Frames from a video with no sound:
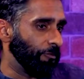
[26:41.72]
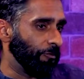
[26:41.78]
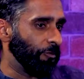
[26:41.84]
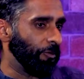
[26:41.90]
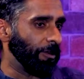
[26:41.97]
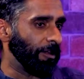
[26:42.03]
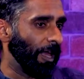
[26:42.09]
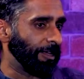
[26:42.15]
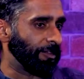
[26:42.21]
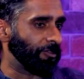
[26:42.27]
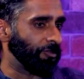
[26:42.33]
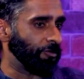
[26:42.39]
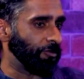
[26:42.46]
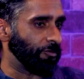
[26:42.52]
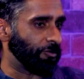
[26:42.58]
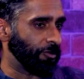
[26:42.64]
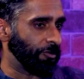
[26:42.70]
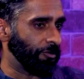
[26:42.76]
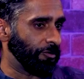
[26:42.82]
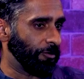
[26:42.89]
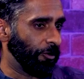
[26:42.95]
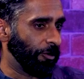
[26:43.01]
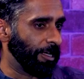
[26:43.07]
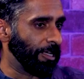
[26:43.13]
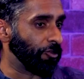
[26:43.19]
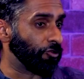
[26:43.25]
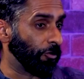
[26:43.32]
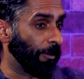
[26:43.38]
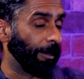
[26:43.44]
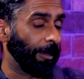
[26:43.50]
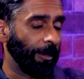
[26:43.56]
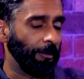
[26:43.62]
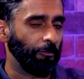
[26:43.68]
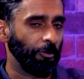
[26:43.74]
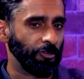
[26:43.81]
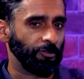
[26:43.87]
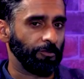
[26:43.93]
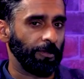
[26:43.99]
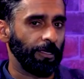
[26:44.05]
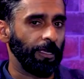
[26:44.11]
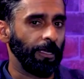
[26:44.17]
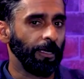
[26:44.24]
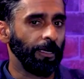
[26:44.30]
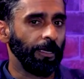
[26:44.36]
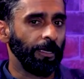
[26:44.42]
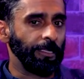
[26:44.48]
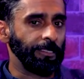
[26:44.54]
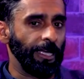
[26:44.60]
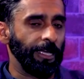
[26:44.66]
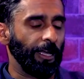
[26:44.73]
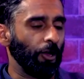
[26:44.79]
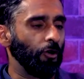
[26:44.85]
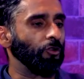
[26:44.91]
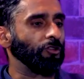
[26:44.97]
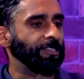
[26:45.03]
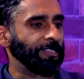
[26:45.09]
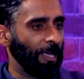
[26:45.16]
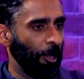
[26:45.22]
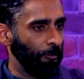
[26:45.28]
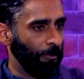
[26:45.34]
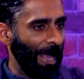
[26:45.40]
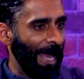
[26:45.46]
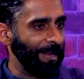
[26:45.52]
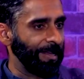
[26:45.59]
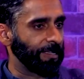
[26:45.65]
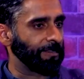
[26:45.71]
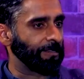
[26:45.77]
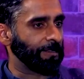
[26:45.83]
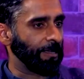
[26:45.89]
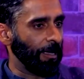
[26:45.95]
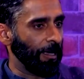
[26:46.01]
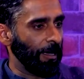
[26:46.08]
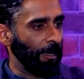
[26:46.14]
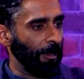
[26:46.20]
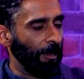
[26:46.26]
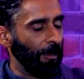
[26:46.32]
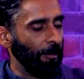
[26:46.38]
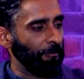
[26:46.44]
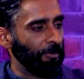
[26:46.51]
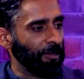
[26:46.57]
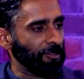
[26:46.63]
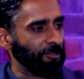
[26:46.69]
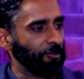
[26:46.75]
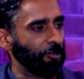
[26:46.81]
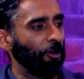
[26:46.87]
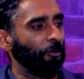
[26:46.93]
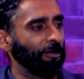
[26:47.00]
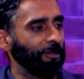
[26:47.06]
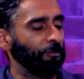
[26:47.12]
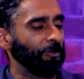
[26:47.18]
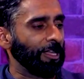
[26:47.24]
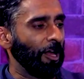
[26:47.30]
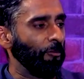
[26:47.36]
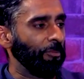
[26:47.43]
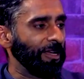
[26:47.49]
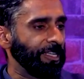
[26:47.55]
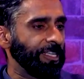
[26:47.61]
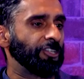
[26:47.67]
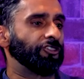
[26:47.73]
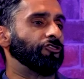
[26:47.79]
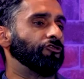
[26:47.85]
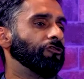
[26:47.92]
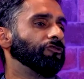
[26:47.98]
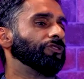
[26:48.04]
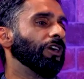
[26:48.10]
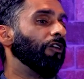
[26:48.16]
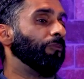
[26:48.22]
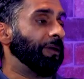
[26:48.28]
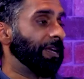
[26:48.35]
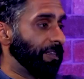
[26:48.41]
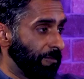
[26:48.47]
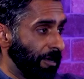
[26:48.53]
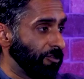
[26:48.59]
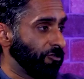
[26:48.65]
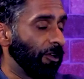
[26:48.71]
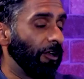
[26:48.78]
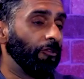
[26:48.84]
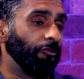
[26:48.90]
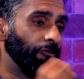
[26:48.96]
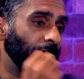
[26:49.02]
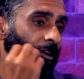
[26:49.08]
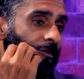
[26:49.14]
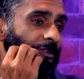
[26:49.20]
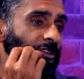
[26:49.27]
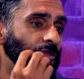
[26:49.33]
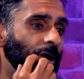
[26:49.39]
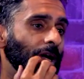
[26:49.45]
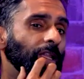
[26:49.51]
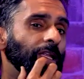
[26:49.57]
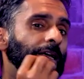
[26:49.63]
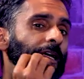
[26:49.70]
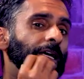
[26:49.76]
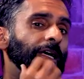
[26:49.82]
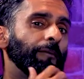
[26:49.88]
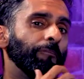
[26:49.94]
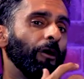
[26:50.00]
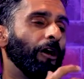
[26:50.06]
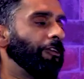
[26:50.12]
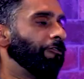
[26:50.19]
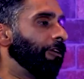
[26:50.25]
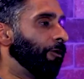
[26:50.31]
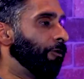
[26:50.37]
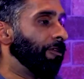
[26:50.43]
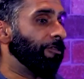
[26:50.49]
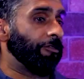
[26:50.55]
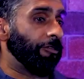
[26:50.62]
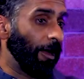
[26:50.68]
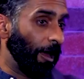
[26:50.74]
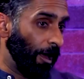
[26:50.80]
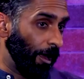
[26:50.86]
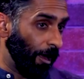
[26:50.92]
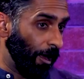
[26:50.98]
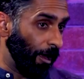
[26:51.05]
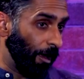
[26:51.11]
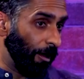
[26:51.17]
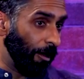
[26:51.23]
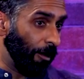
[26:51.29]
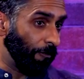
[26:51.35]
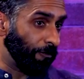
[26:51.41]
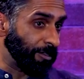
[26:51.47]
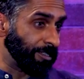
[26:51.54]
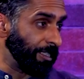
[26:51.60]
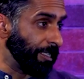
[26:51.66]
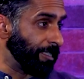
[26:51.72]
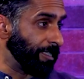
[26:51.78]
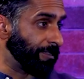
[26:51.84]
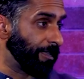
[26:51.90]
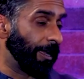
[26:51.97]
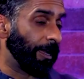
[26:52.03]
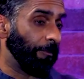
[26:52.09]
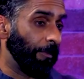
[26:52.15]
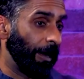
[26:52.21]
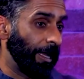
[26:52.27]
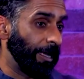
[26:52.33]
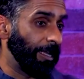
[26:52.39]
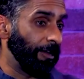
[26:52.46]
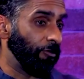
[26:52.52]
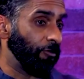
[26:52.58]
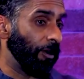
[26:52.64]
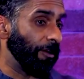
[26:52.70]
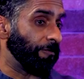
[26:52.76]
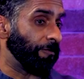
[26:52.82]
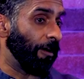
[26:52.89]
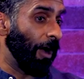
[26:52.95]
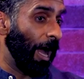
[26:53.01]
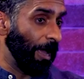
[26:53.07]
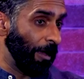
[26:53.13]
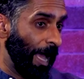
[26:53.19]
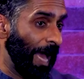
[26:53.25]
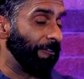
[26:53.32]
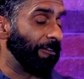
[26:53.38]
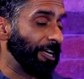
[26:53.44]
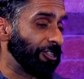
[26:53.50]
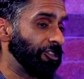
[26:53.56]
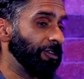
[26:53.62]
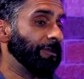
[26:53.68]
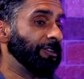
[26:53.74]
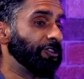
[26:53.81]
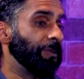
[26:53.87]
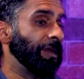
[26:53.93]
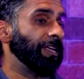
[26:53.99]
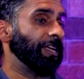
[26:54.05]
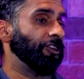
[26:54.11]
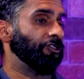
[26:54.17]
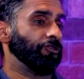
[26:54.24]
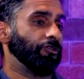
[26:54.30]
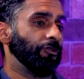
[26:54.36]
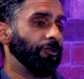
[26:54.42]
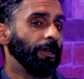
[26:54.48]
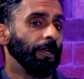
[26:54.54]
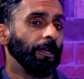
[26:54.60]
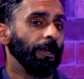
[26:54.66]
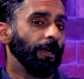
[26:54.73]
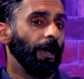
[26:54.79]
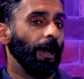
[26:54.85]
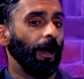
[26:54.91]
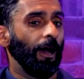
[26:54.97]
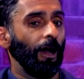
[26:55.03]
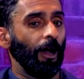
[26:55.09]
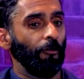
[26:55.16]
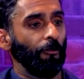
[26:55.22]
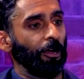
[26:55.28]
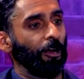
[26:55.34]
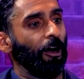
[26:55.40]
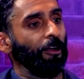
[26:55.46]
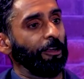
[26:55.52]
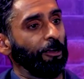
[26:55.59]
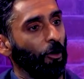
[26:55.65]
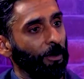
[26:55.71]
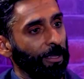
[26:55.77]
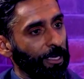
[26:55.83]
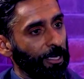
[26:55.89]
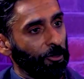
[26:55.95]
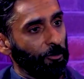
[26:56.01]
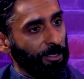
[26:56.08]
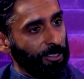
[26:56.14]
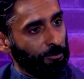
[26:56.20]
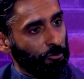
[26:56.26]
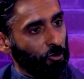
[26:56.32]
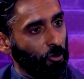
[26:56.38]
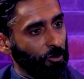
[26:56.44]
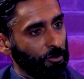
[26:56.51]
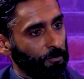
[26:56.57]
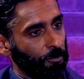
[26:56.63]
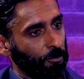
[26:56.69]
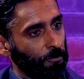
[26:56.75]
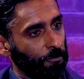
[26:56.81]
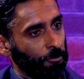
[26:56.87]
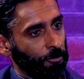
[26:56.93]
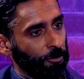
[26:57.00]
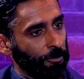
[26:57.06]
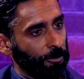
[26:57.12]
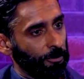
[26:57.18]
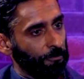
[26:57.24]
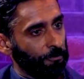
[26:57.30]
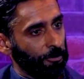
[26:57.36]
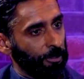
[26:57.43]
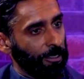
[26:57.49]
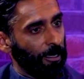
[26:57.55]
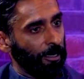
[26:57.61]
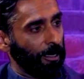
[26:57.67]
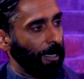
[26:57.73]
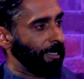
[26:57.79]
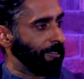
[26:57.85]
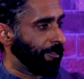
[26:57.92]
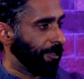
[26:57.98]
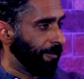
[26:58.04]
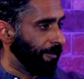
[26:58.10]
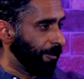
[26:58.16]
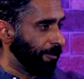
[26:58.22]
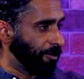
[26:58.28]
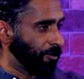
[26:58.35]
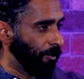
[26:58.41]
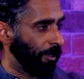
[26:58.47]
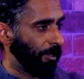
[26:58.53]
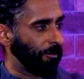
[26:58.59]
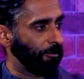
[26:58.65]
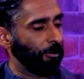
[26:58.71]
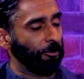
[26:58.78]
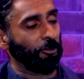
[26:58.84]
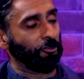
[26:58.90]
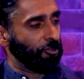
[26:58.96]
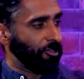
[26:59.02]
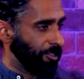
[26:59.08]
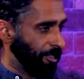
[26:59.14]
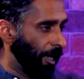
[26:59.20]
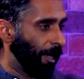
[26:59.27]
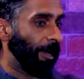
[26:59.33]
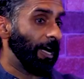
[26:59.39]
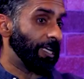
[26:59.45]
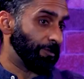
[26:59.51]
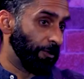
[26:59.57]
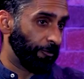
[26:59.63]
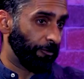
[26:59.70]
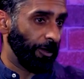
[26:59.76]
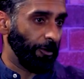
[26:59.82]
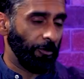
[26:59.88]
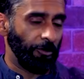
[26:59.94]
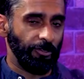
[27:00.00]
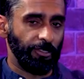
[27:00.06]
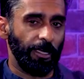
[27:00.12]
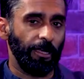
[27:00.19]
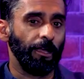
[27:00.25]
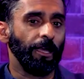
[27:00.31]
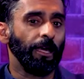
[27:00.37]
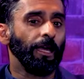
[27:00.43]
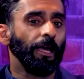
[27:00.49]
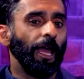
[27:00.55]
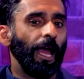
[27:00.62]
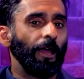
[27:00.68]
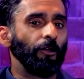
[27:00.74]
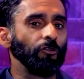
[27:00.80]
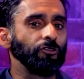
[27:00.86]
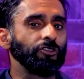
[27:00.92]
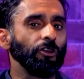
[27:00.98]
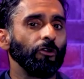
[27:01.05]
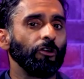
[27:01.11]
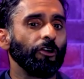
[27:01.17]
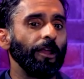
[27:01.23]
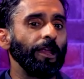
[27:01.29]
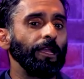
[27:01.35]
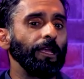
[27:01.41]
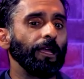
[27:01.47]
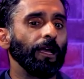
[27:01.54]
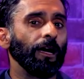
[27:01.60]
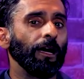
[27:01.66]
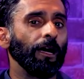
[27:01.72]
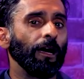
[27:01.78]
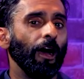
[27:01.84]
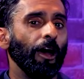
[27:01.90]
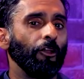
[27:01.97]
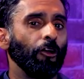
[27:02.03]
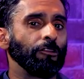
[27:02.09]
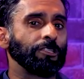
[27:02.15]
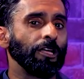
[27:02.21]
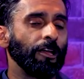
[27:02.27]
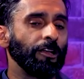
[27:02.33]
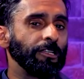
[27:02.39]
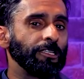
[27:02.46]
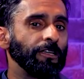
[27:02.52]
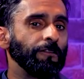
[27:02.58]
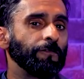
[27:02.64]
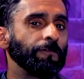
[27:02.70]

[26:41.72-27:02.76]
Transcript: would like to look into and possibly take a course and help addicts because, you know, with helping addiction, you're also helping in the mental health realm well. Partnering with facilities like Amani, who I have actually been speaking to regarding going in and doing some talks for the young guys that are there as well, or not just young guys, but for anyone who's there. And also creating an alternative,